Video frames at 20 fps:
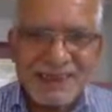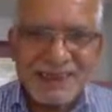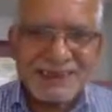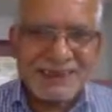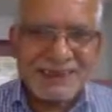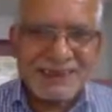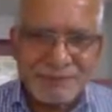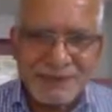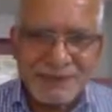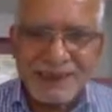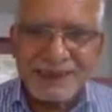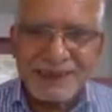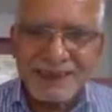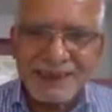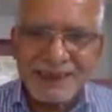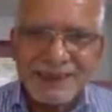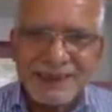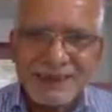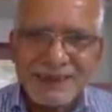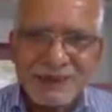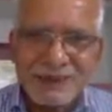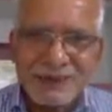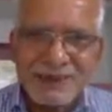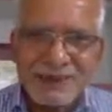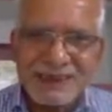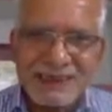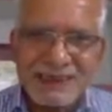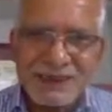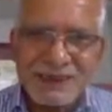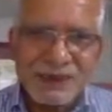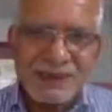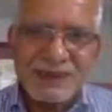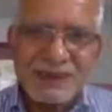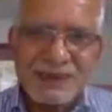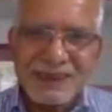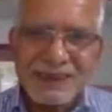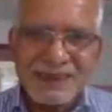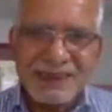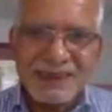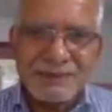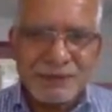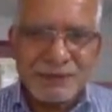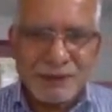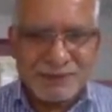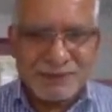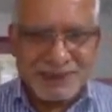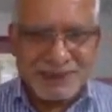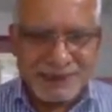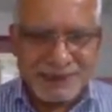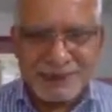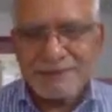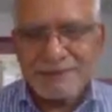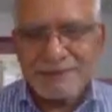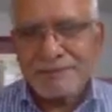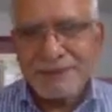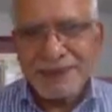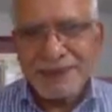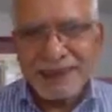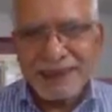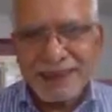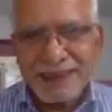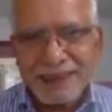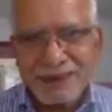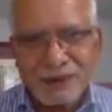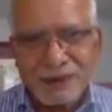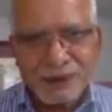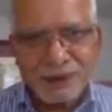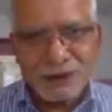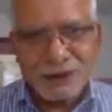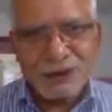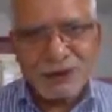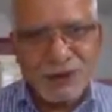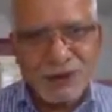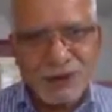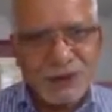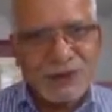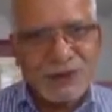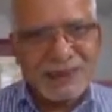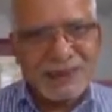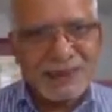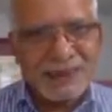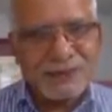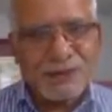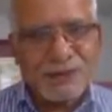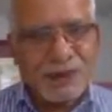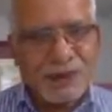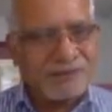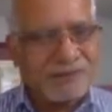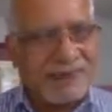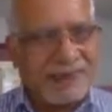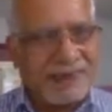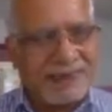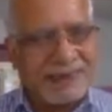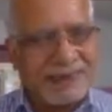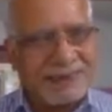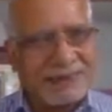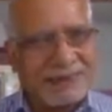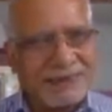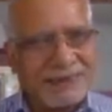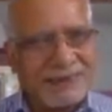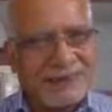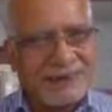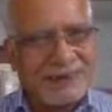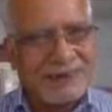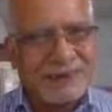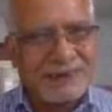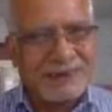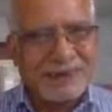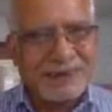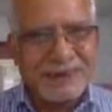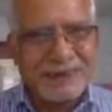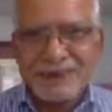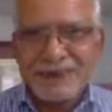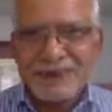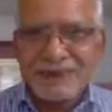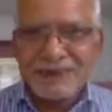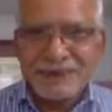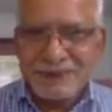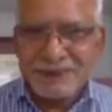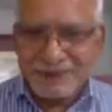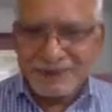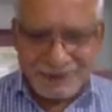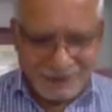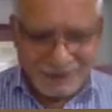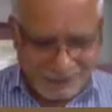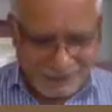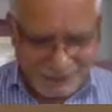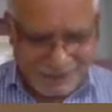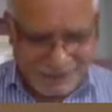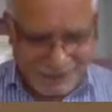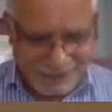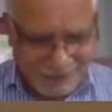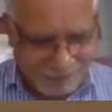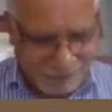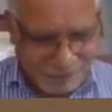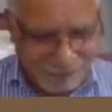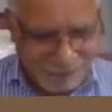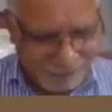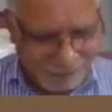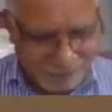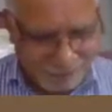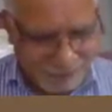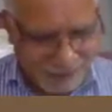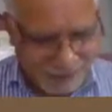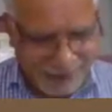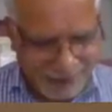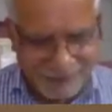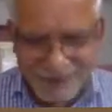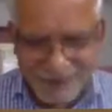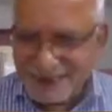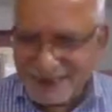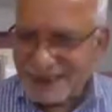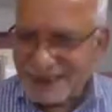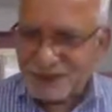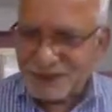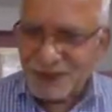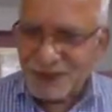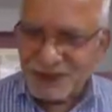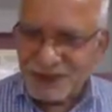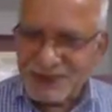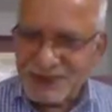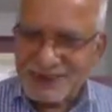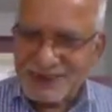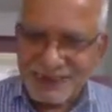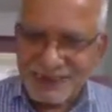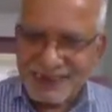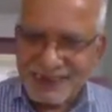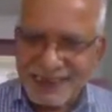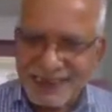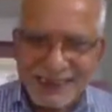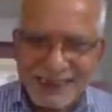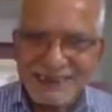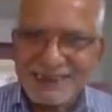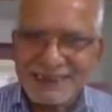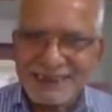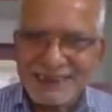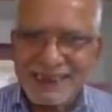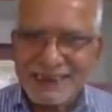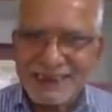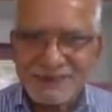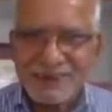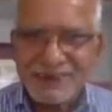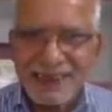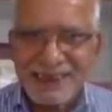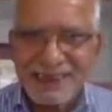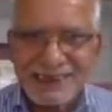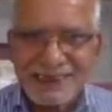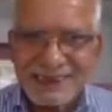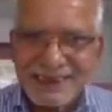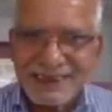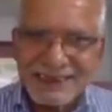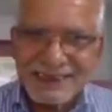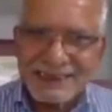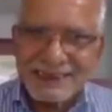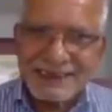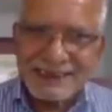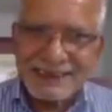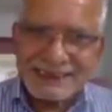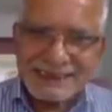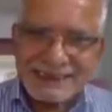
as somebody who is good in diplomacy and also good in warfare, good uh, uh, play with the swords or the guns, as well as he can